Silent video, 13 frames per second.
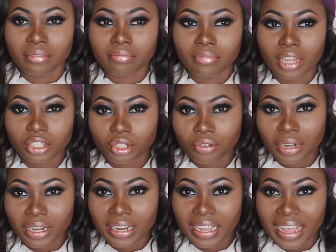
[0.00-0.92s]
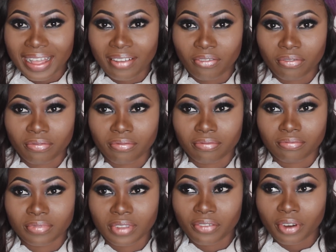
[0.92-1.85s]
Naturally, I've
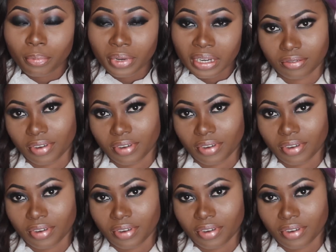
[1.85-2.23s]
never been,